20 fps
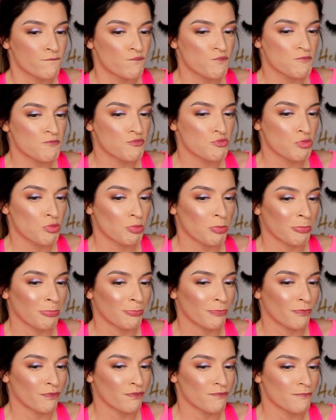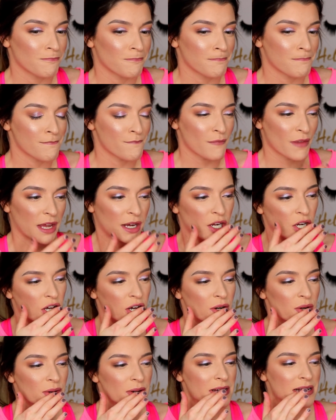I don't
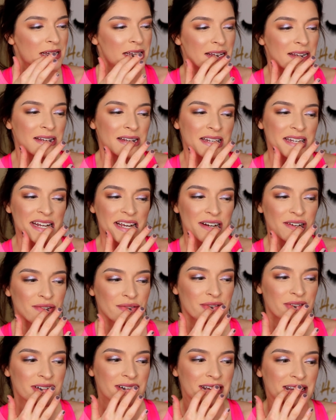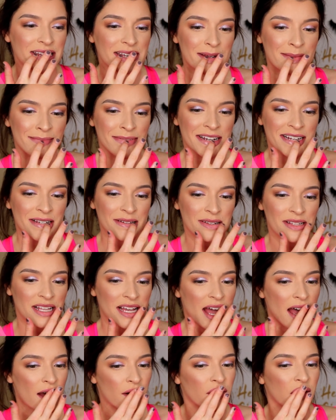know, not really impressed with
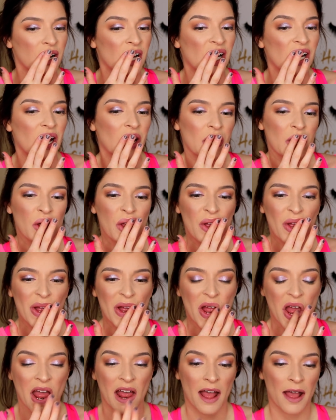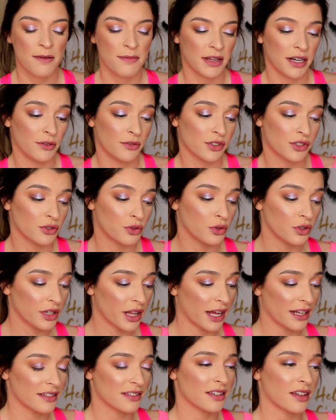that one. I mean, it was cool
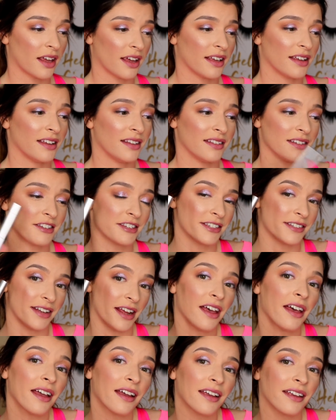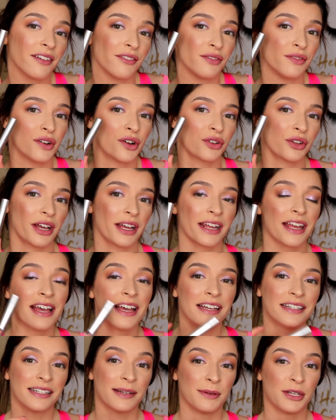that's like in the stick, if you don't like
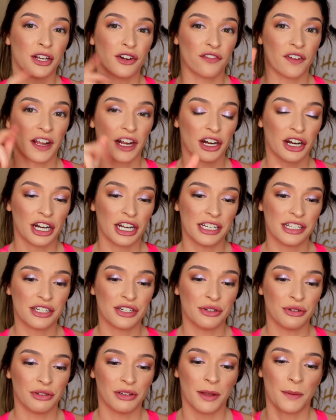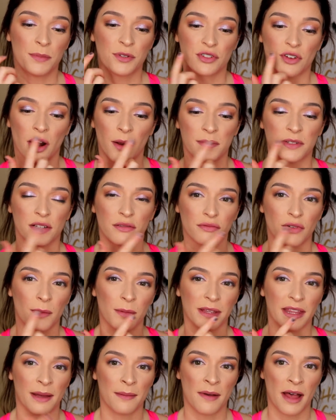dipping your finger into lip scrubs and
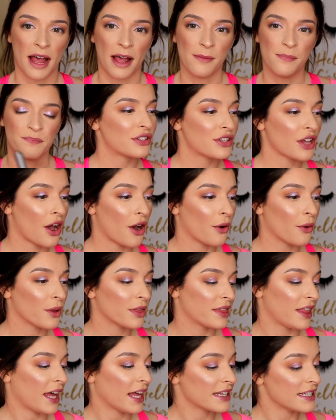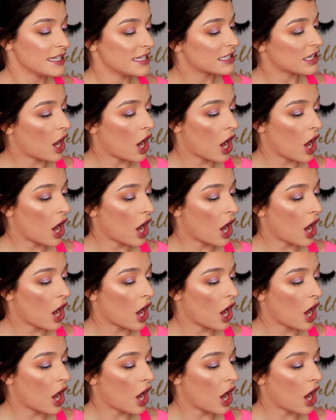rubbing them on. So that is